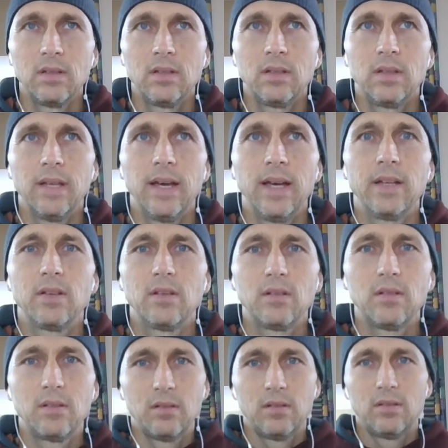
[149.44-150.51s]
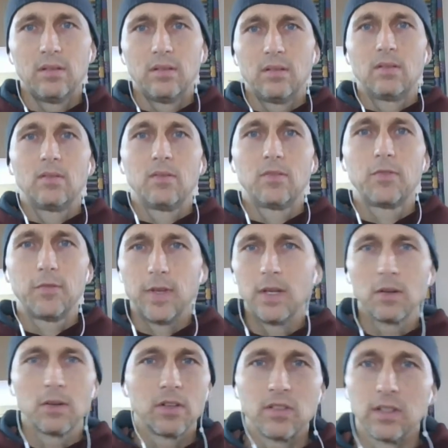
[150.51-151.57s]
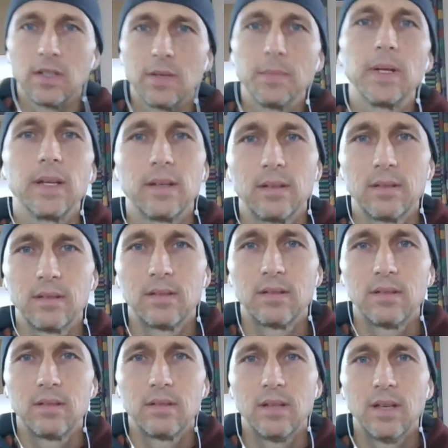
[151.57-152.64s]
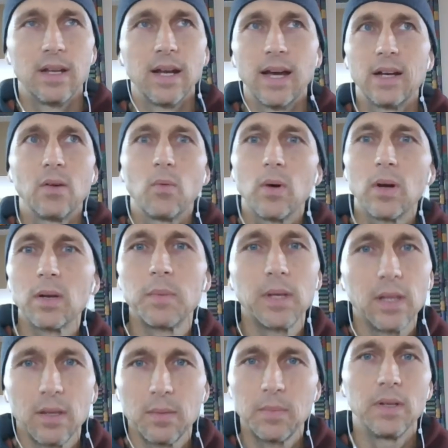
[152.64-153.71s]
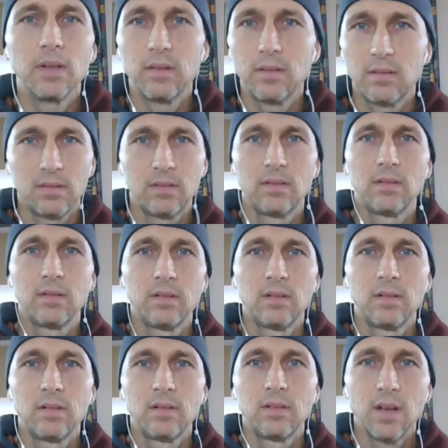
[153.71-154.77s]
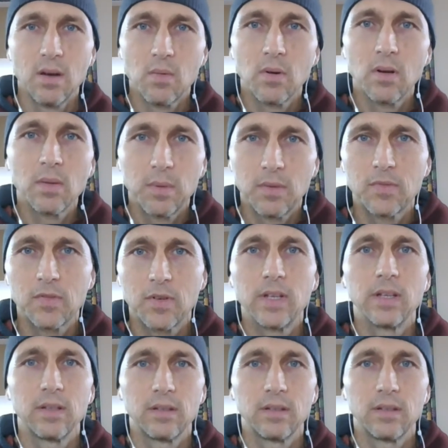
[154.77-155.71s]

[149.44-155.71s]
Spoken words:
That fear is limiting, and I don't want to be limited. I want to be free.